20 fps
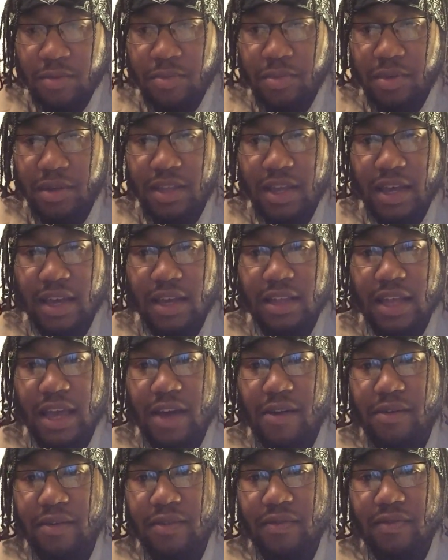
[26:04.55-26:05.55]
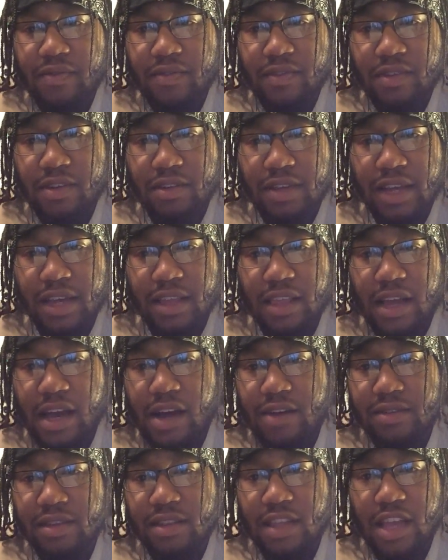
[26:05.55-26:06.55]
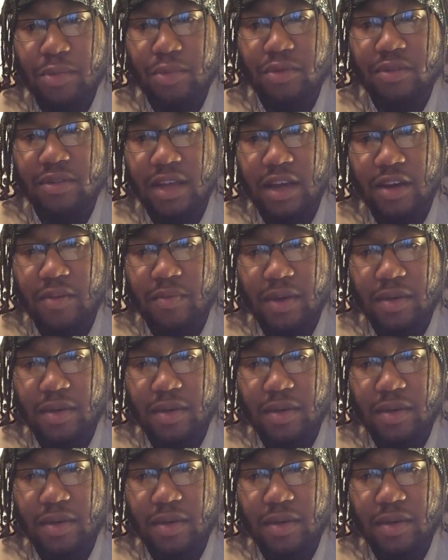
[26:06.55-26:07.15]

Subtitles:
But they lie on the labels now,